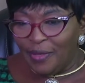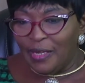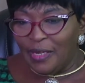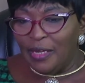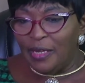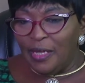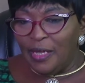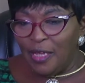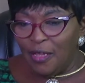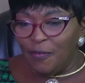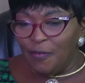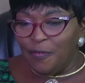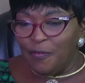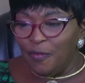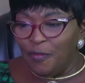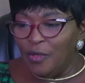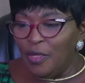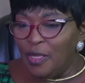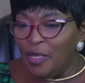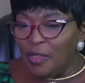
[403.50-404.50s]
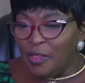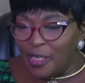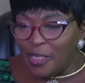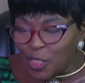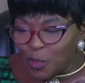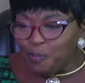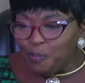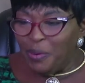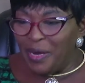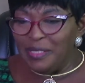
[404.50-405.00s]
If this
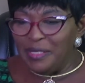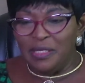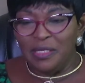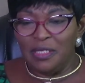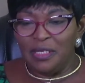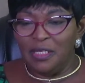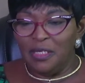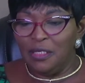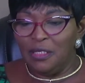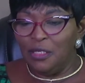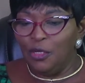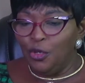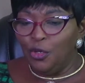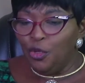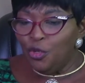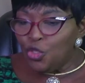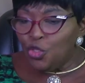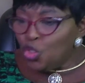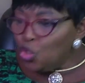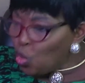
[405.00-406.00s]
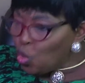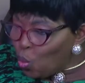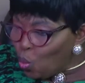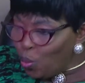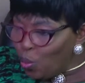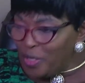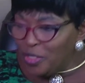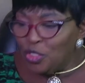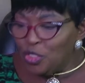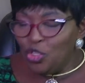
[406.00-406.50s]
person took
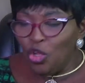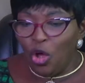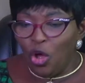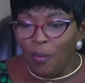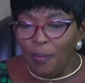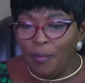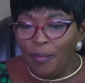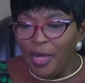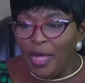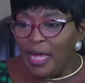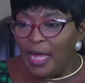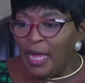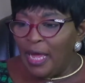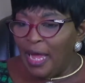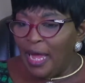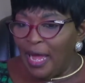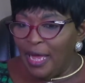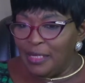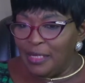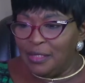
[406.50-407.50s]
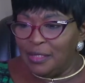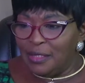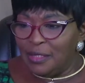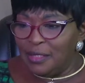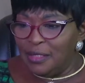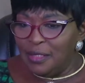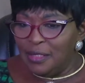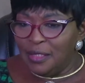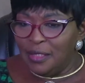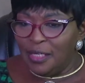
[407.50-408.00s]
wisdom as
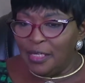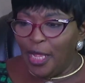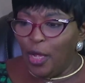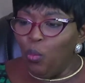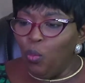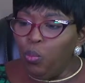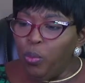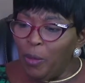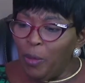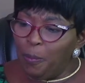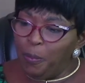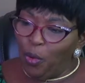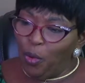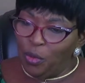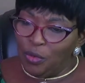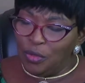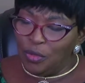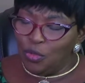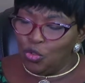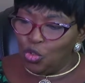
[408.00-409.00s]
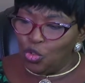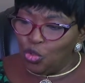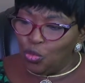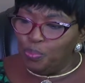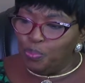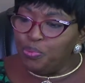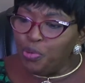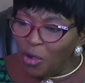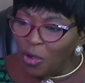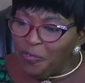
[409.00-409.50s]
a weapon to
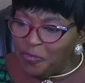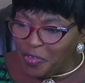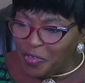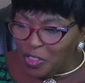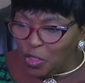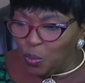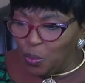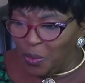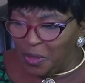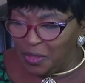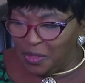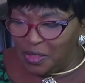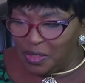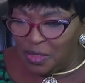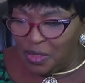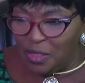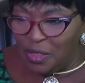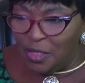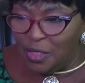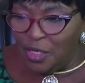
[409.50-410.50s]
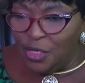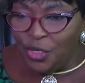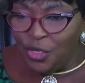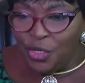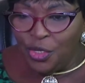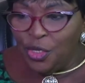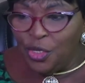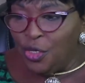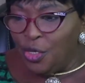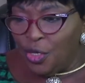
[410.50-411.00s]
profit with,
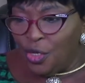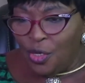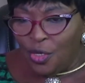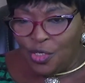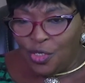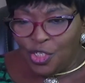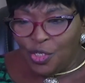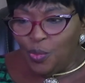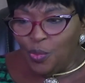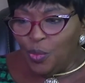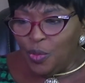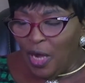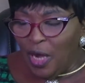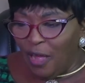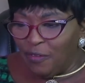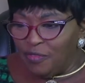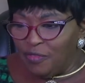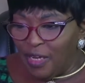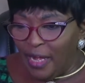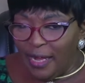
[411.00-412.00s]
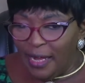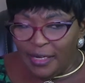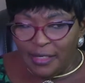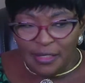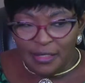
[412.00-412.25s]
she wouldn't have died.